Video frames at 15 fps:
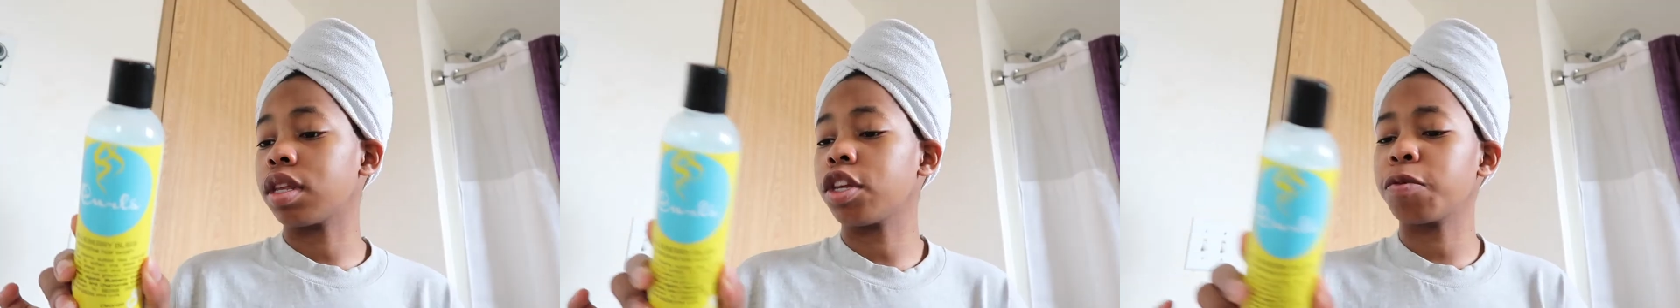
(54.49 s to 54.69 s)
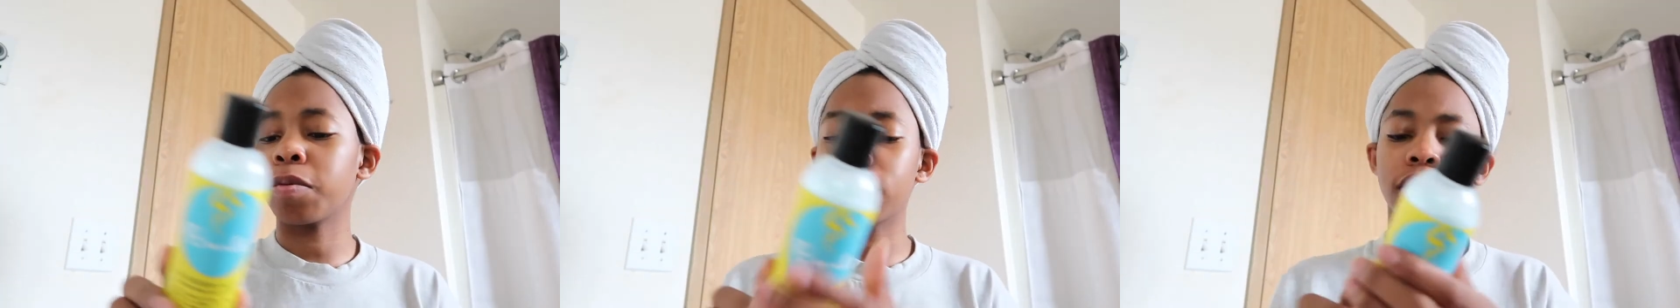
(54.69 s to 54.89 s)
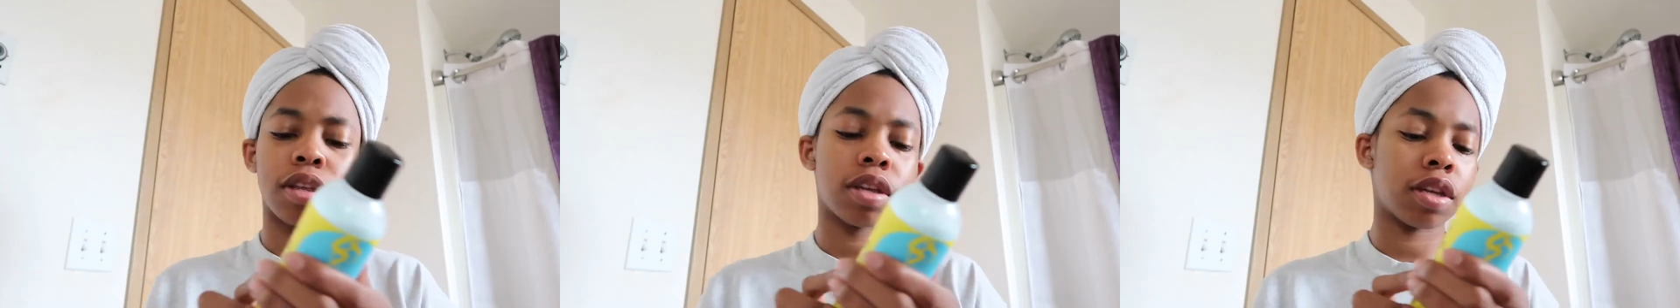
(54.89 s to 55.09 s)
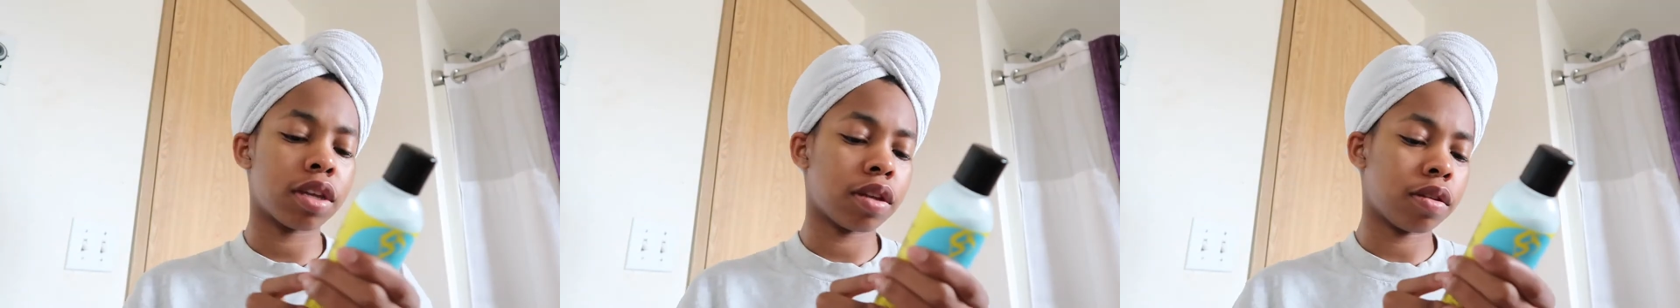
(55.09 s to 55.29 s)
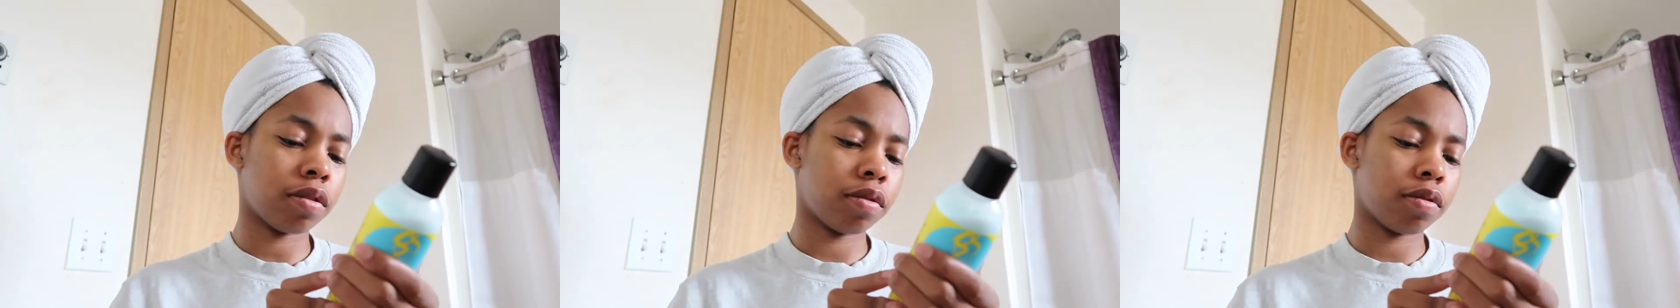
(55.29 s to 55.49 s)
You're supposed
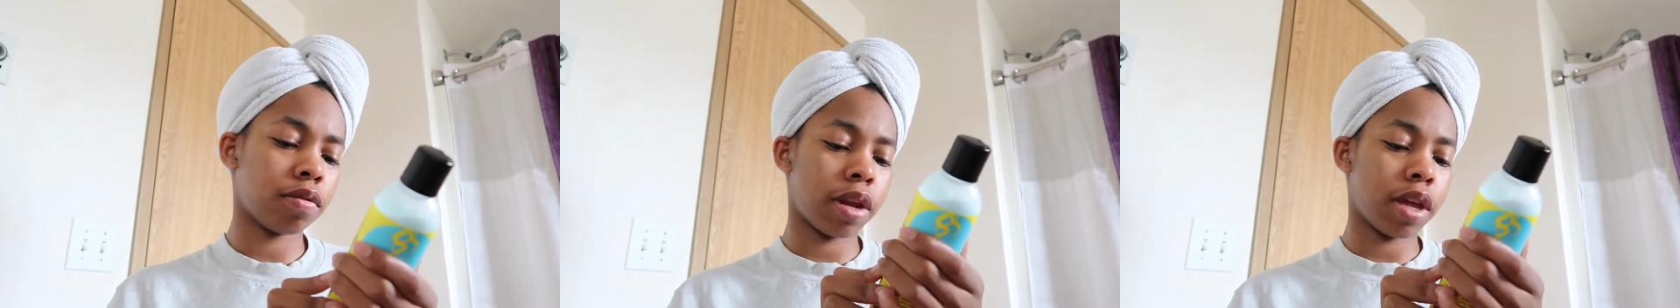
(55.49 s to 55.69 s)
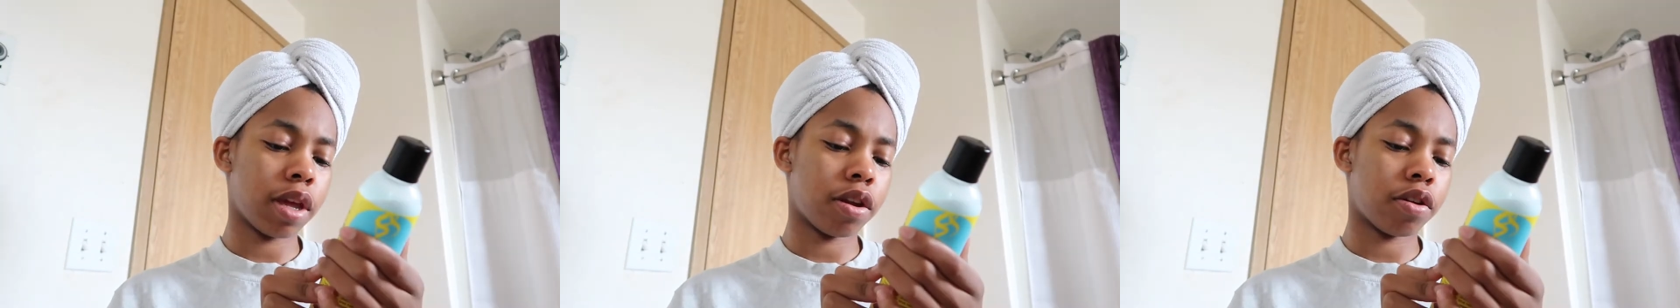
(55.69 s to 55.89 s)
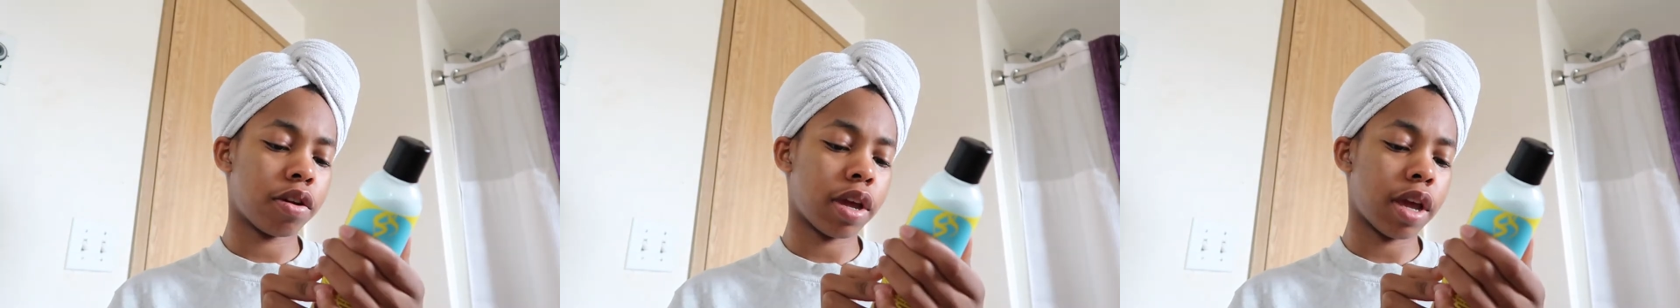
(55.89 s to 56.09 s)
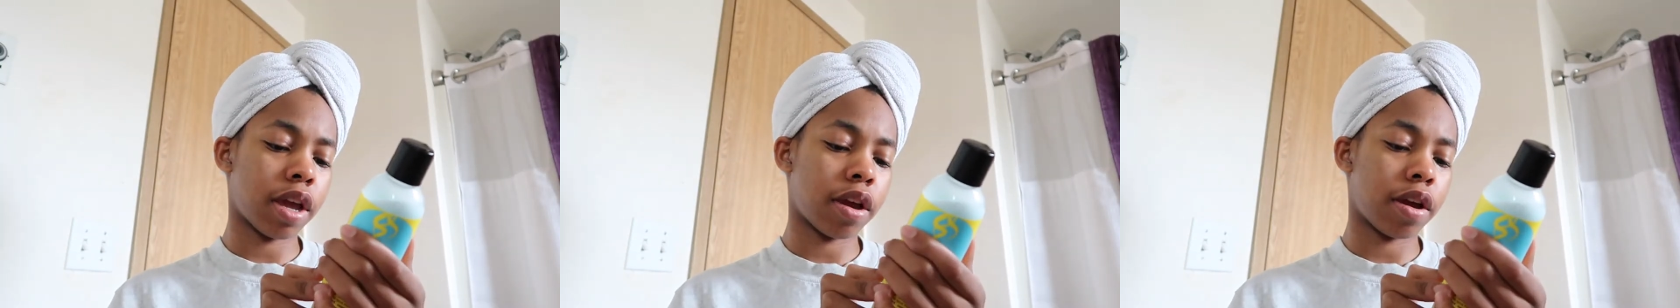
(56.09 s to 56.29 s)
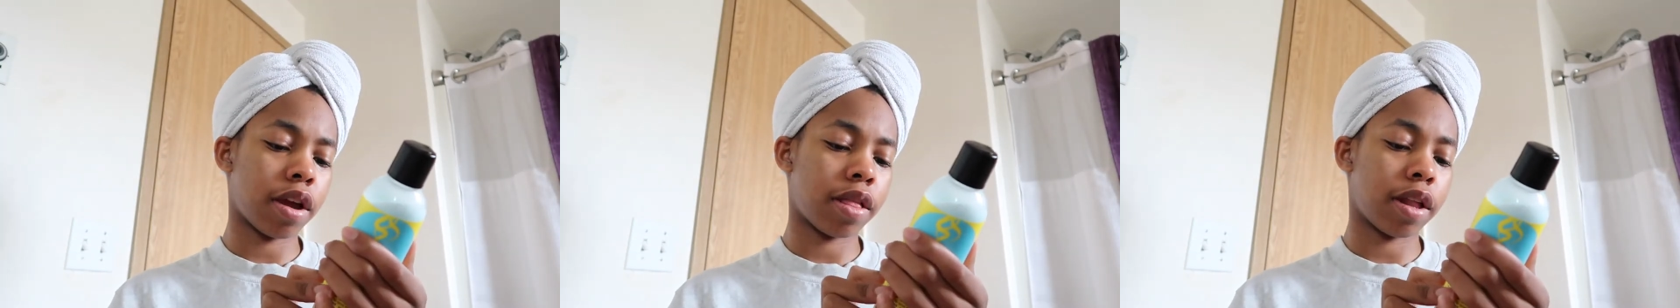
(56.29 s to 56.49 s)
to put it in your
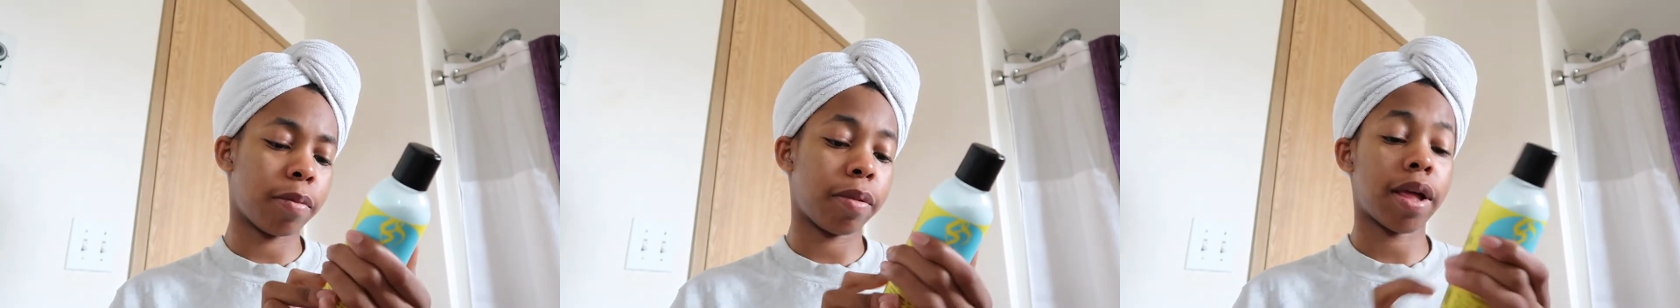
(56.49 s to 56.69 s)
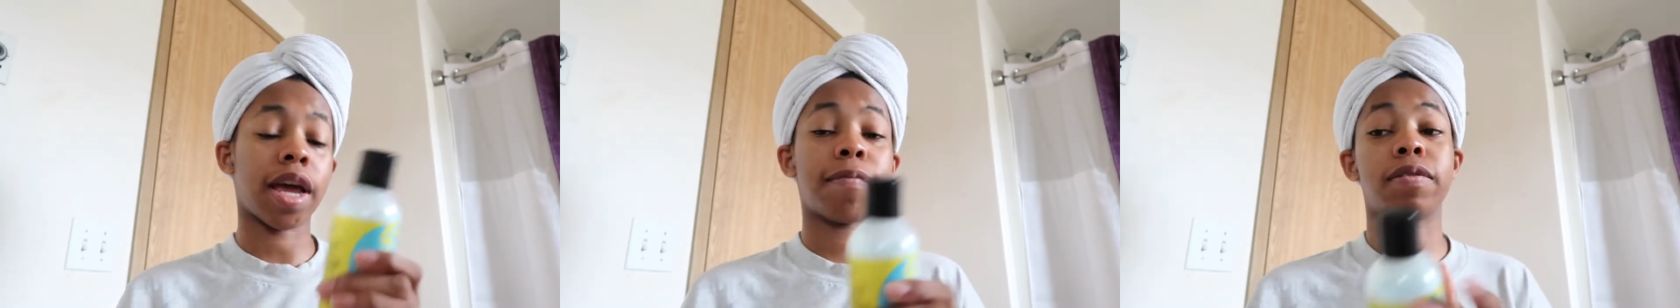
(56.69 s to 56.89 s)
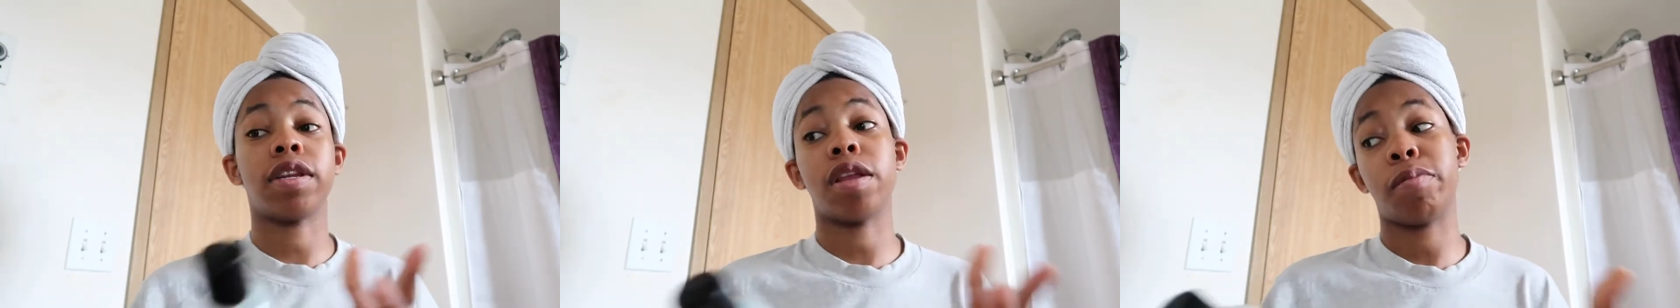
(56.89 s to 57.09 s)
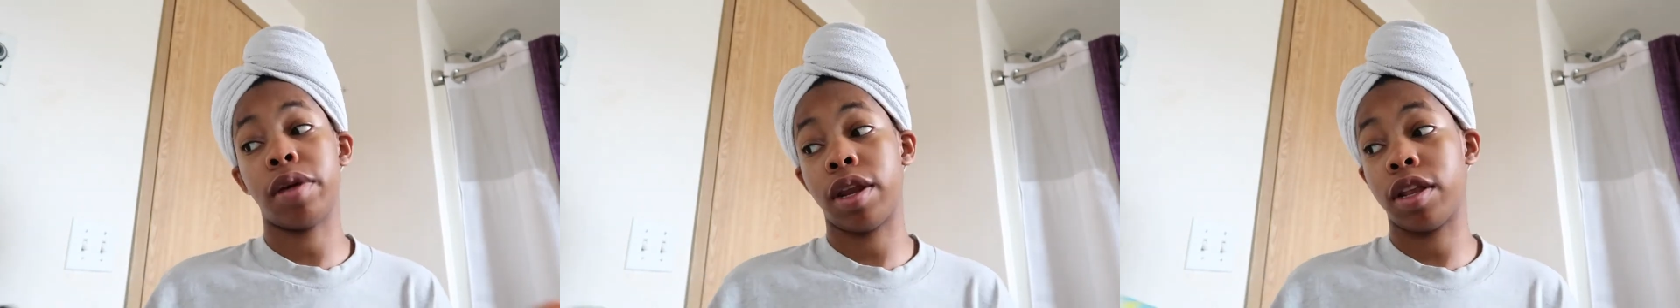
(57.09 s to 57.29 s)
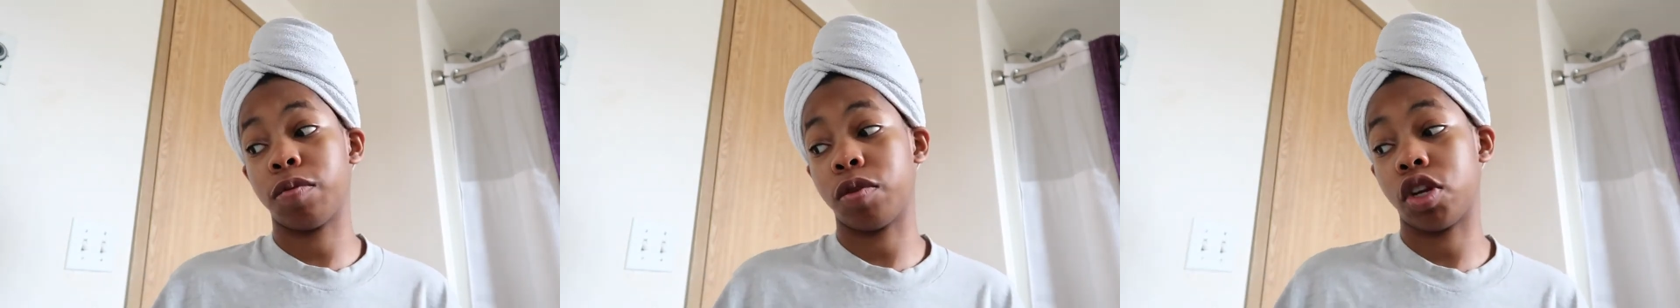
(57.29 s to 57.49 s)
hair and then apply it for 10 minutes,